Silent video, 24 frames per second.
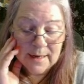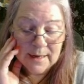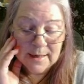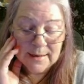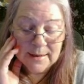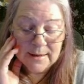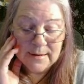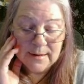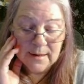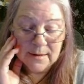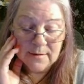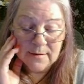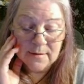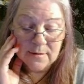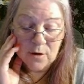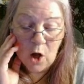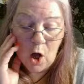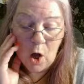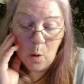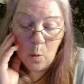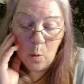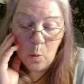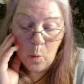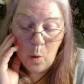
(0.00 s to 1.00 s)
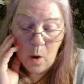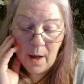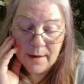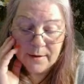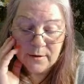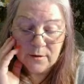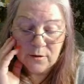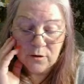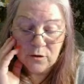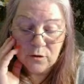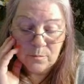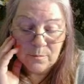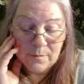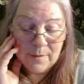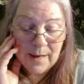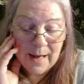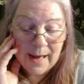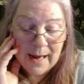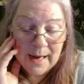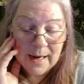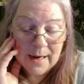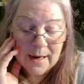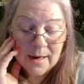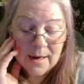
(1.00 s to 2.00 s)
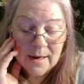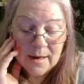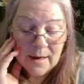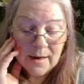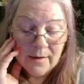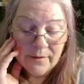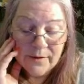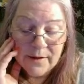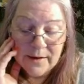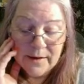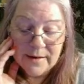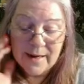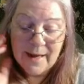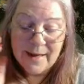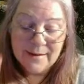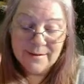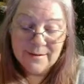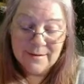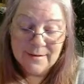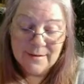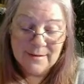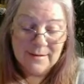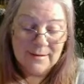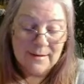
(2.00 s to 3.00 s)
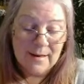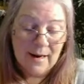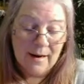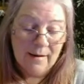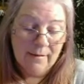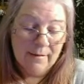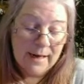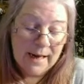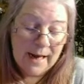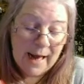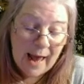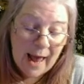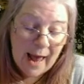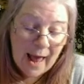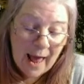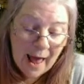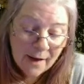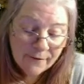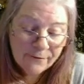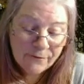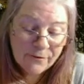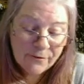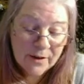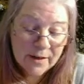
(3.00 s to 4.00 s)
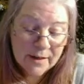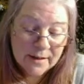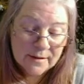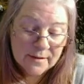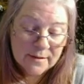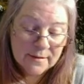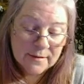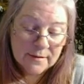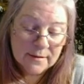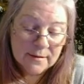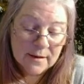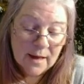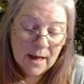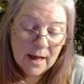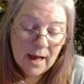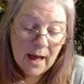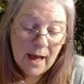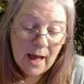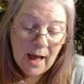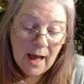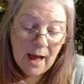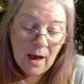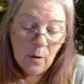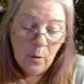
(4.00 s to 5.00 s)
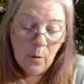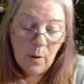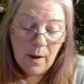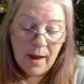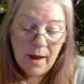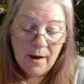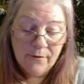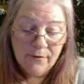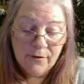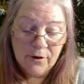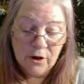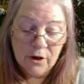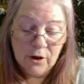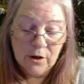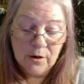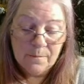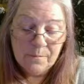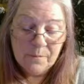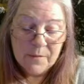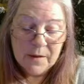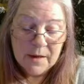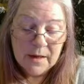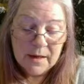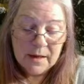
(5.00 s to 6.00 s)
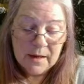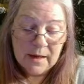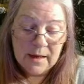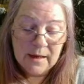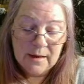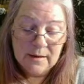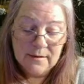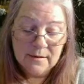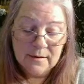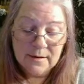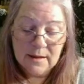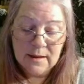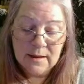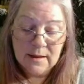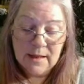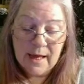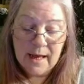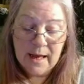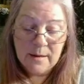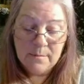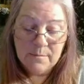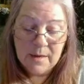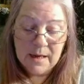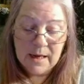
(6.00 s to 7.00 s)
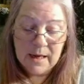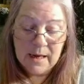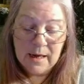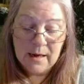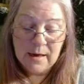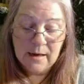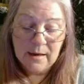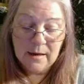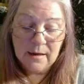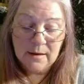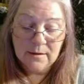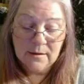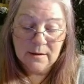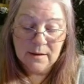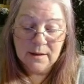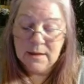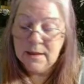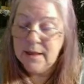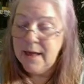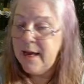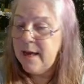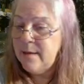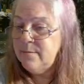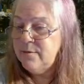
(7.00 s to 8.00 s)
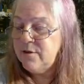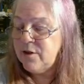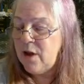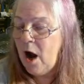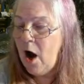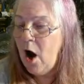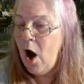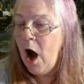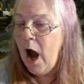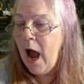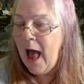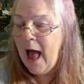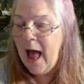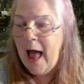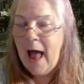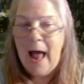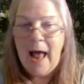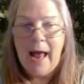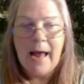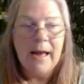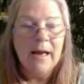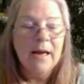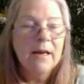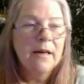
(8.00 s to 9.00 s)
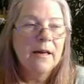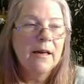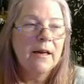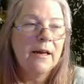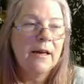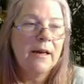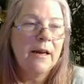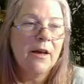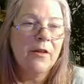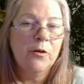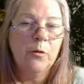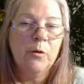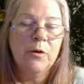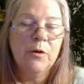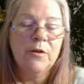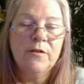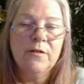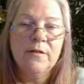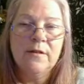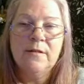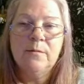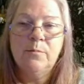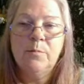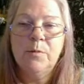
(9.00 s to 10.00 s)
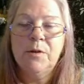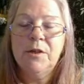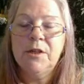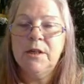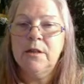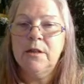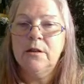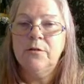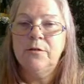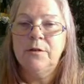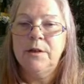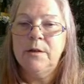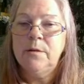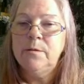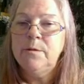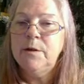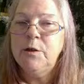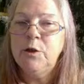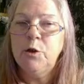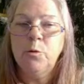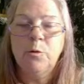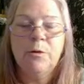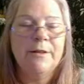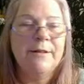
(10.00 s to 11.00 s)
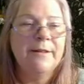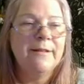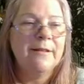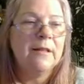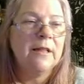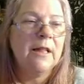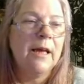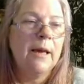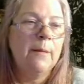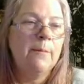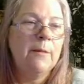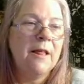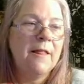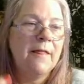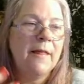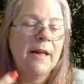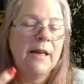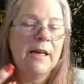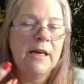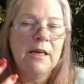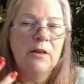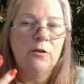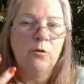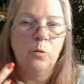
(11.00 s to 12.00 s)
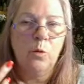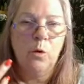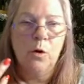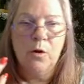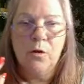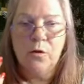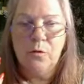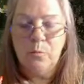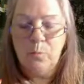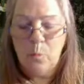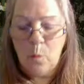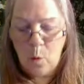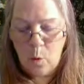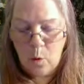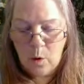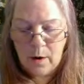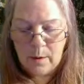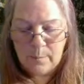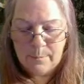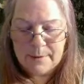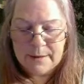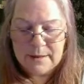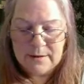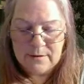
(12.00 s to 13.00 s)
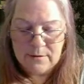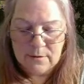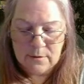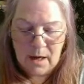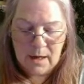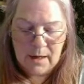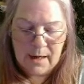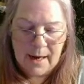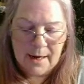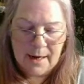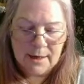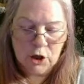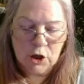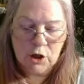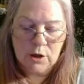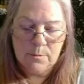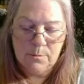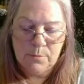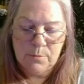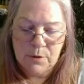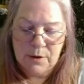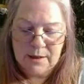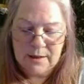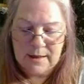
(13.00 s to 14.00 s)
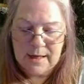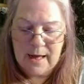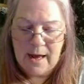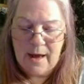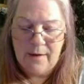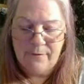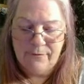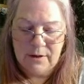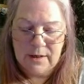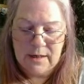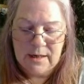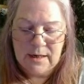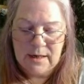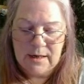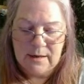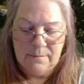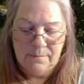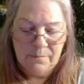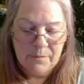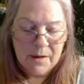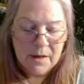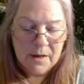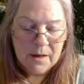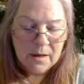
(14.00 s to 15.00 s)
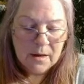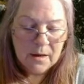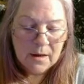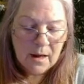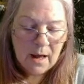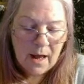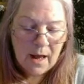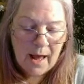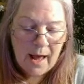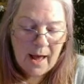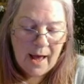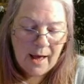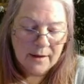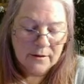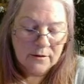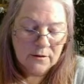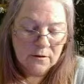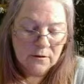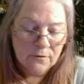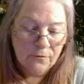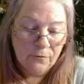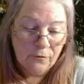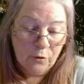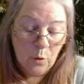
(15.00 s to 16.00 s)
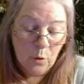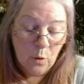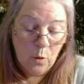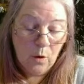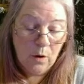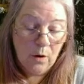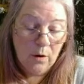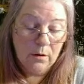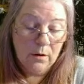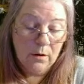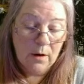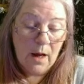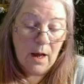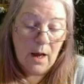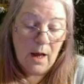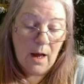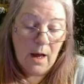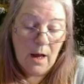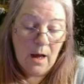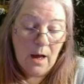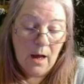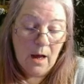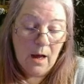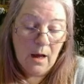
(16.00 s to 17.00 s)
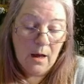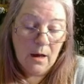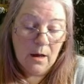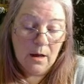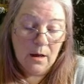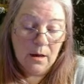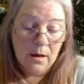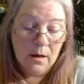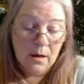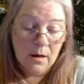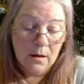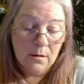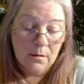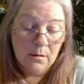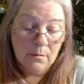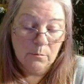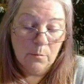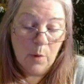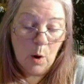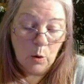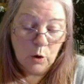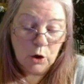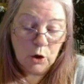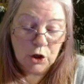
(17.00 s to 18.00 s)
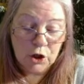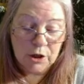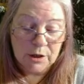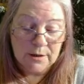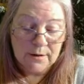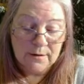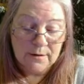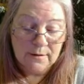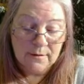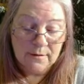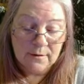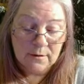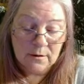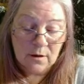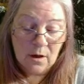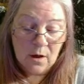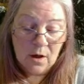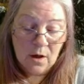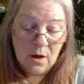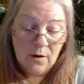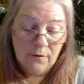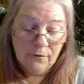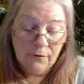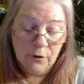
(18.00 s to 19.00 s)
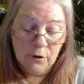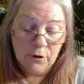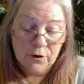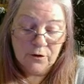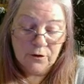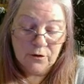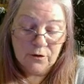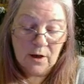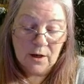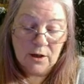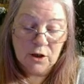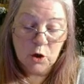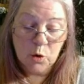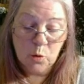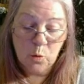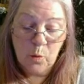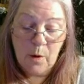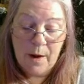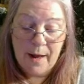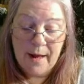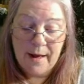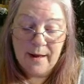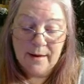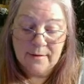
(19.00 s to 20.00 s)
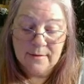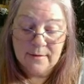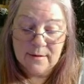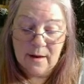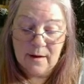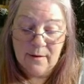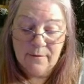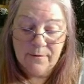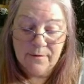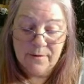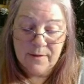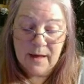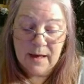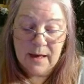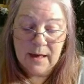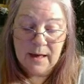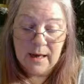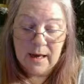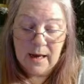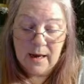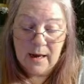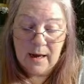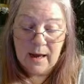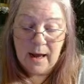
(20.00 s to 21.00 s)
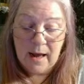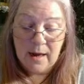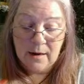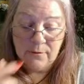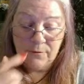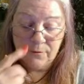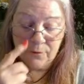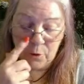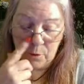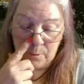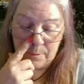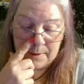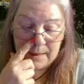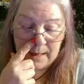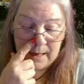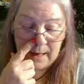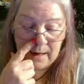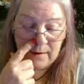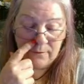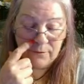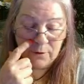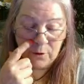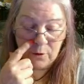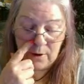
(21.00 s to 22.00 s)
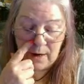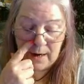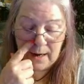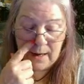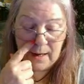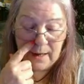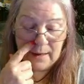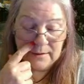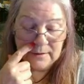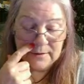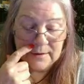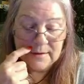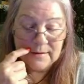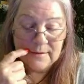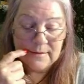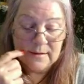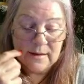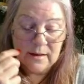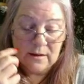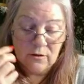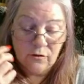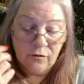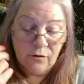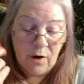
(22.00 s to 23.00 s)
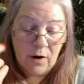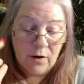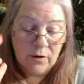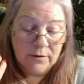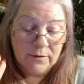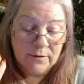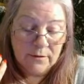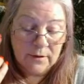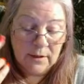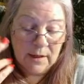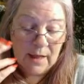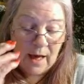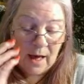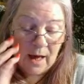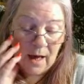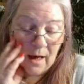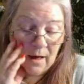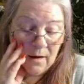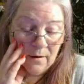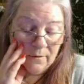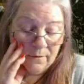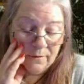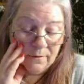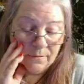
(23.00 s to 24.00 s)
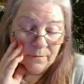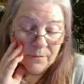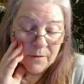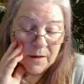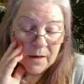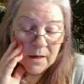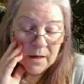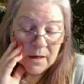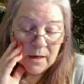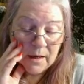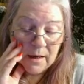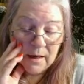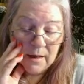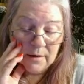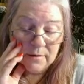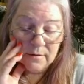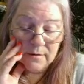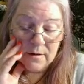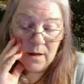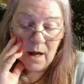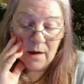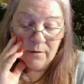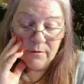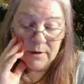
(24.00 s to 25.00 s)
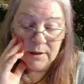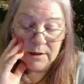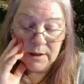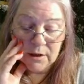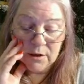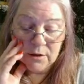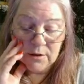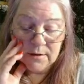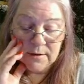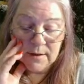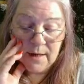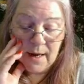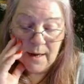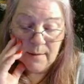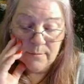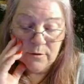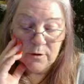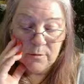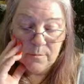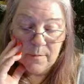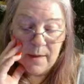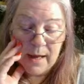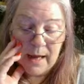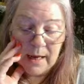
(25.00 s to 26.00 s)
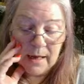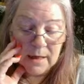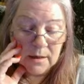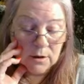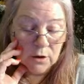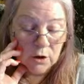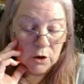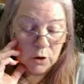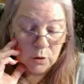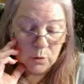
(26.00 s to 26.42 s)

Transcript: the fact that person does not want to make the necessary efforts, however, claims are high. In other words, this particular individual is claiming that he's worth more, but he's not actually putting the effort in. As for motions, for such ways of thinking and for behavior. And let's see, as far as love,